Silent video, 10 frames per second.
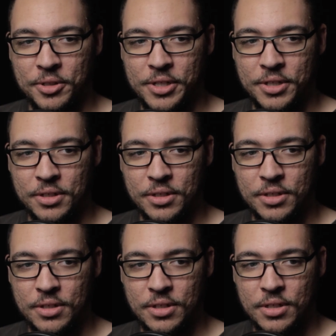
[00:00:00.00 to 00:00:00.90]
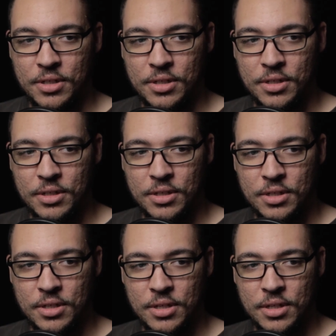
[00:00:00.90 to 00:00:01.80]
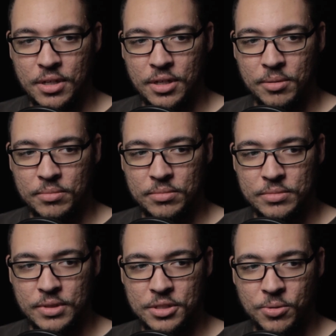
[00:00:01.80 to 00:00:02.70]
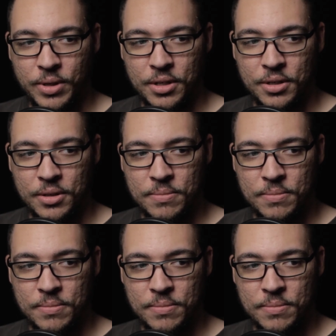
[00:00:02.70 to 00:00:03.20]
done. That's quite good.